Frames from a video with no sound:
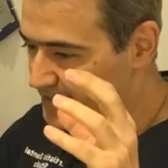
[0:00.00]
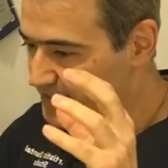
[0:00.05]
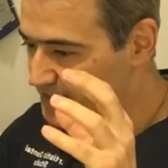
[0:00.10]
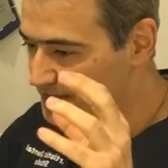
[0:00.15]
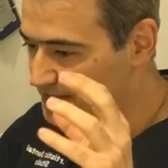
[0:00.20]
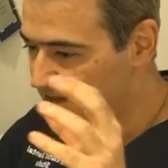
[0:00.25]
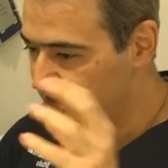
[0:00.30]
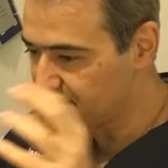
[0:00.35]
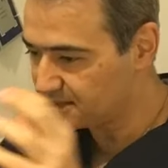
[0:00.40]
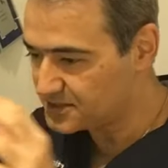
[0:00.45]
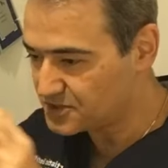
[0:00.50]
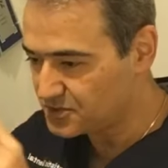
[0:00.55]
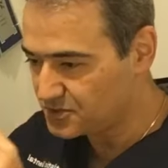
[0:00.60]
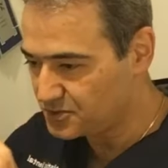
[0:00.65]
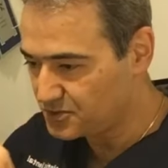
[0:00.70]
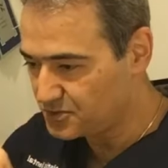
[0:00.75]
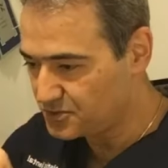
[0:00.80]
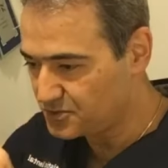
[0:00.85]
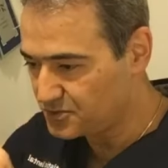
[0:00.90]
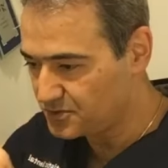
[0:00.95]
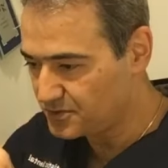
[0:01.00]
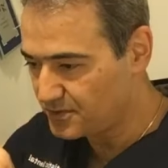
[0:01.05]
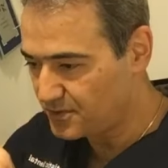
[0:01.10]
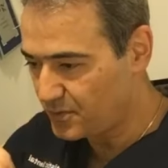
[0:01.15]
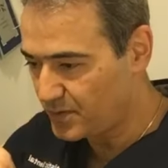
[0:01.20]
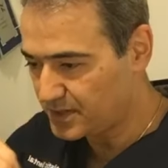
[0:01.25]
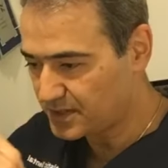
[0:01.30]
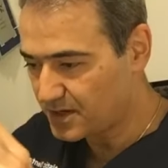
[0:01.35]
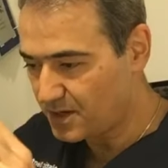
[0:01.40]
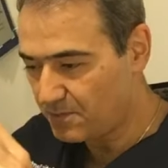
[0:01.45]
These two,
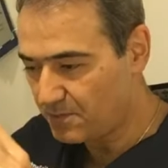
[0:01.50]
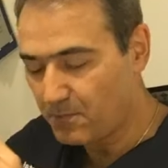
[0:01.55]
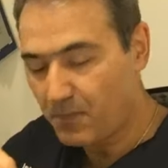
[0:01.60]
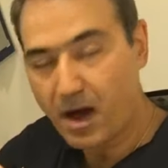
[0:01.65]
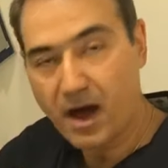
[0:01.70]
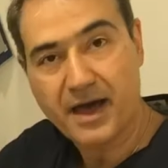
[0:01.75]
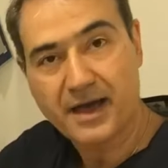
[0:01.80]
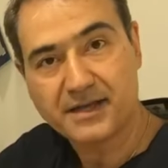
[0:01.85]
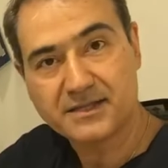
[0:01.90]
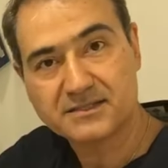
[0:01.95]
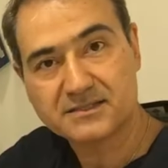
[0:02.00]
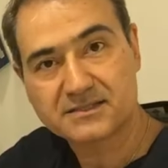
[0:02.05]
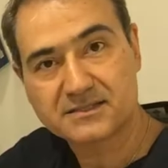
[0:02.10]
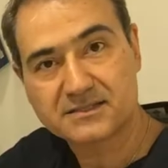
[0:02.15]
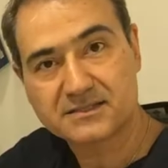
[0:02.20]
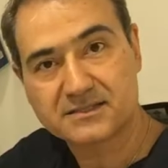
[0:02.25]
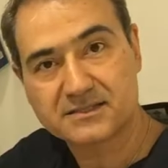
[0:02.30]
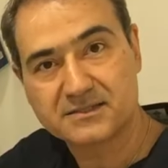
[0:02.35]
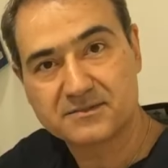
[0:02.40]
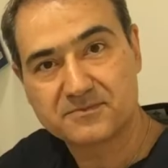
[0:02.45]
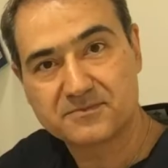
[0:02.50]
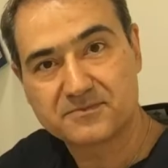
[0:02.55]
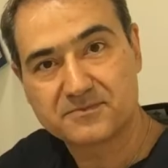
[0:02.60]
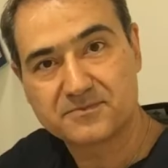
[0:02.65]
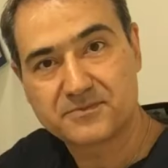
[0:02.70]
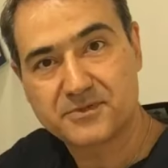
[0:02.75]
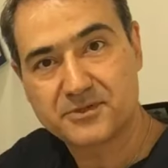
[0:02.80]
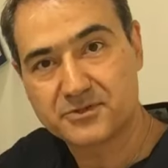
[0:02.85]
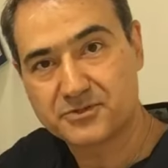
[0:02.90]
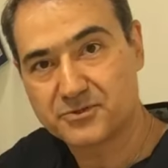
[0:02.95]
when combined,
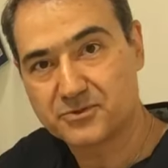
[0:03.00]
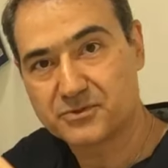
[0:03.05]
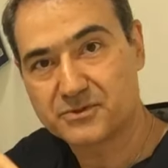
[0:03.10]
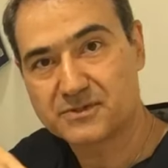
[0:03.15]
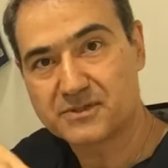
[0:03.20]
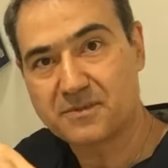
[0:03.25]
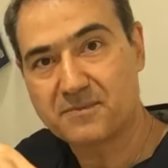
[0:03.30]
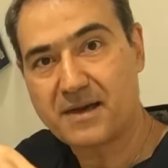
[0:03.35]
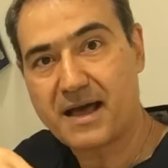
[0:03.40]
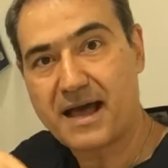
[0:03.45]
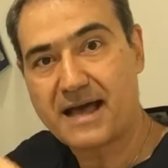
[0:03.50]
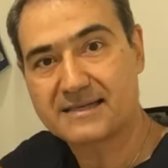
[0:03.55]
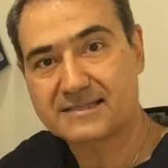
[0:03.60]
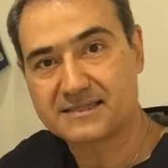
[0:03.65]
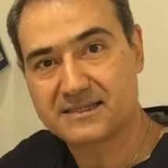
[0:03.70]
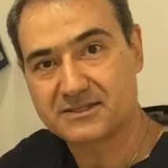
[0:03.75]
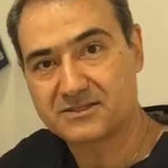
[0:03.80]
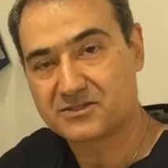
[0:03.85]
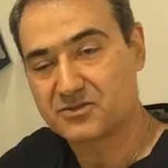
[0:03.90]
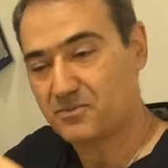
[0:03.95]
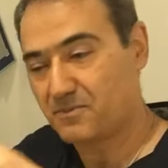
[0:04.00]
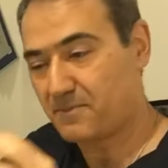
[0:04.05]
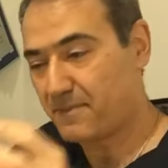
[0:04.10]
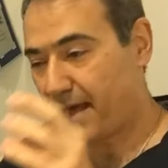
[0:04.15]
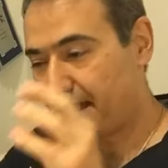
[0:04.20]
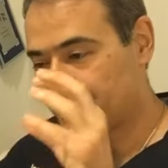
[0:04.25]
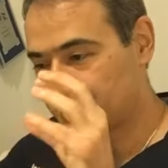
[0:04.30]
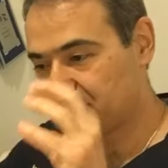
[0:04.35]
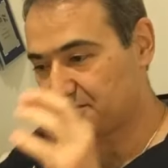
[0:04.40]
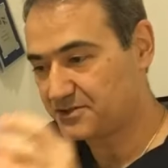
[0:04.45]
produce some acid. So
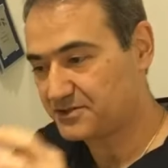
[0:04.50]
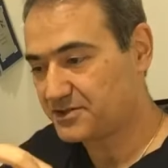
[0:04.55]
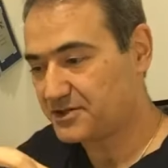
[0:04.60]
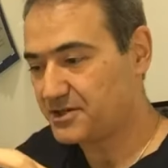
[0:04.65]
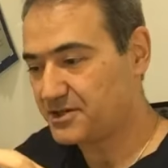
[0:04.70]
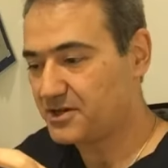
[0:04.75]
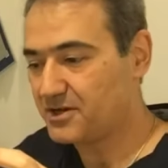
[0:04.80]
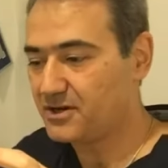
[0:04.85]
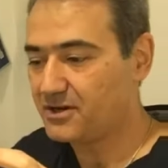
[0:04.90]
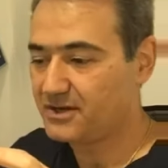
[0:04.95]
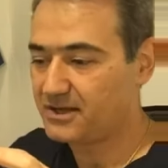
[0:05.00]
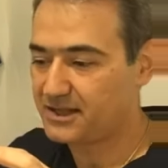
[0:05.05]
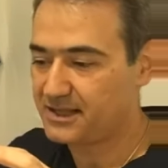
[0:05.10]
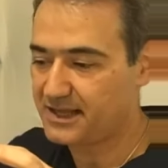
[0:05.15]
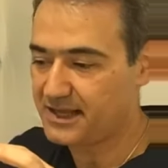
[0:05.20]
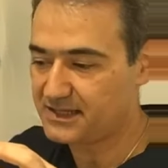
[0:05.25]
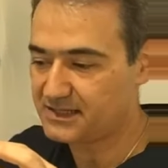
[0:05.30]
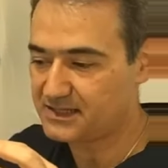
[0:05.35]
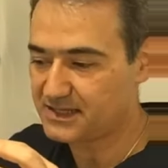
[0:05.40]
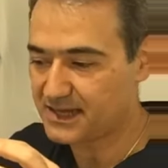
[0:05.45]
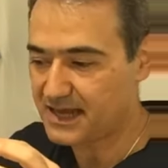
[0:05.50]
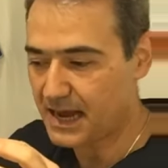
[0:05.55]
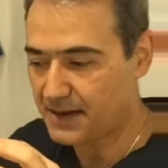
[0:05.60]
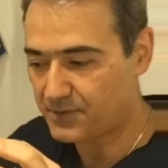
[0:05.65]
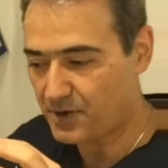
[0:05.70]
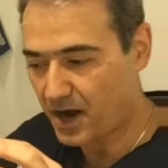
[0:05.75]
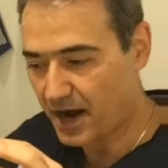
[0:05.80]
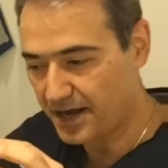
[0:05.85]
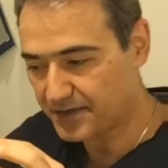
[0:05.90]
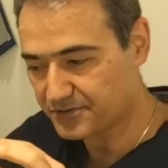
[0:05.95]
bacteria get the
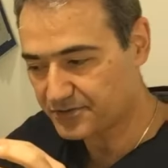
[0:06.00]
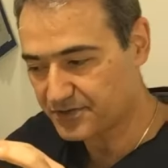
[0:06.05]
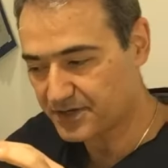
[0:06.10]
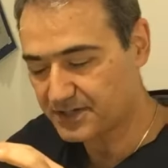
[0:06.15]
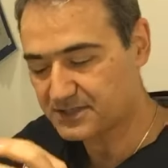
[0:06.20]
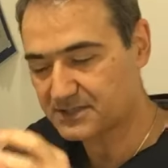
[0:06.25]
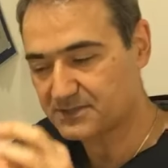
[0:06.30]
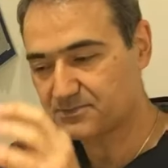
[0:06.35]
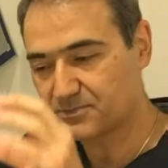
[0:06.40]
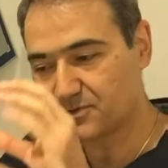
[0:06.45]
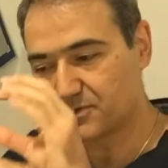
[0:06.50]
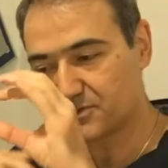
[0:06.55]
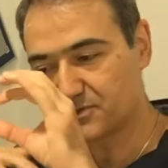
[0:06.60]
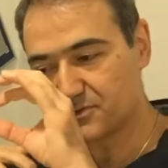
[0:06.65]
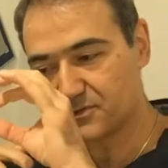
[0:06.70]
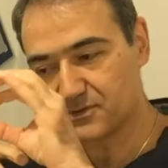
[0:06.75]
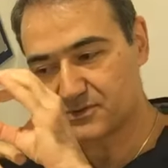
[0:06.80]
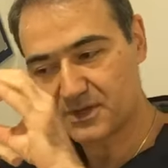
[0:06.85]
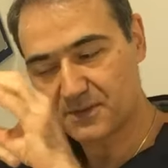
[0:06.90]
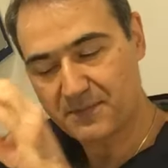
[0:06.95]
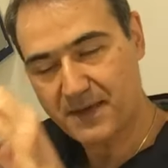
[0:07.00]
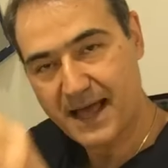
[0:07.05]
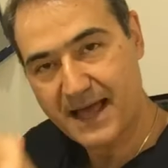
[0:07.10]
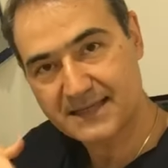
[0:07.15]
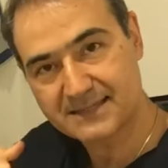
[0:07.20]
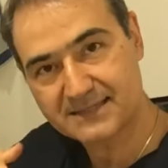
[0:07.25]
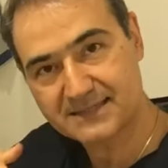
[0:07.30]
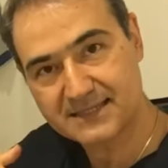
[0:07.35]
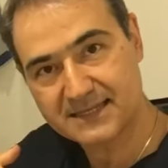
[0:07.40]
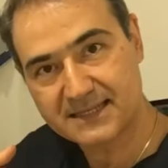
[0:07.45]
carbohydrates, produce some
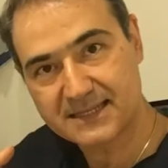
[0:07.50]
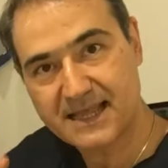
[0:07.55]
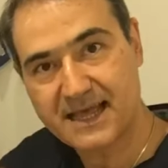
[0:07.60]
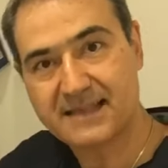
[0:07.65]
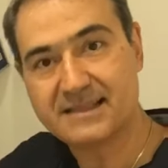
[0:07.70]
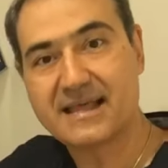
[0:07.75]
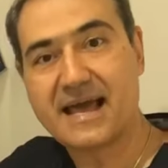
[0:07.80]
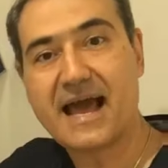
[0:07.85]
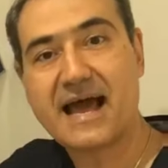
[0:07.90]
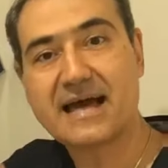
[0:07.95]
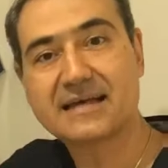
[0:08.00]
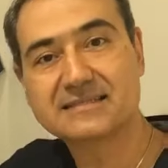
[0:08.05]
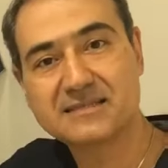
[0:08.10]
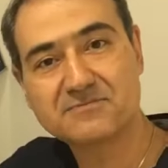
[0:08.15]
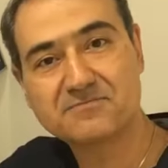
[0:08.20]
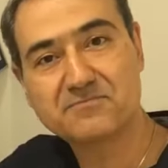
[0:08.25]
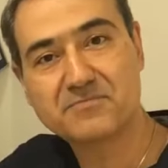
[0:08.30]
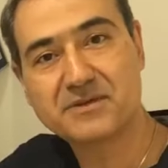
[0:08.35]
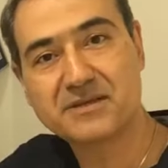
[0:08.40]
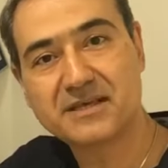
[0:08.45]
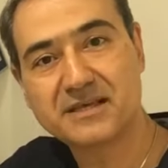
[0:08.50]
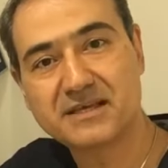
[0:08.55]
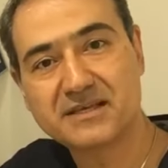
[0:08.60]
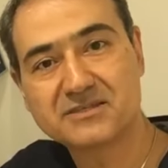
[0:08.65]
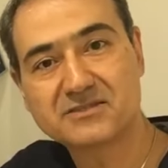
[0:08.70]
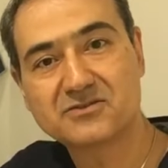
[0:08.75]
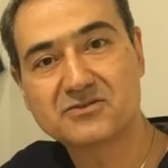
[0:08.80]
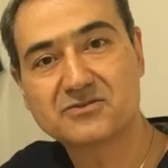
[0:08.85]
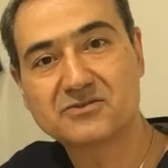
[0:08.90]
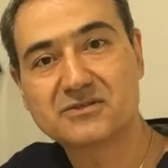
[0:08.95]
acid, and the acid begins
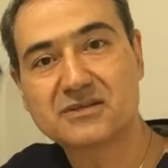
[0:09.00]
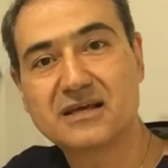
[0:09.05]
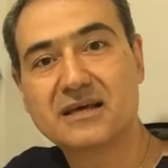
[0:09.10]
to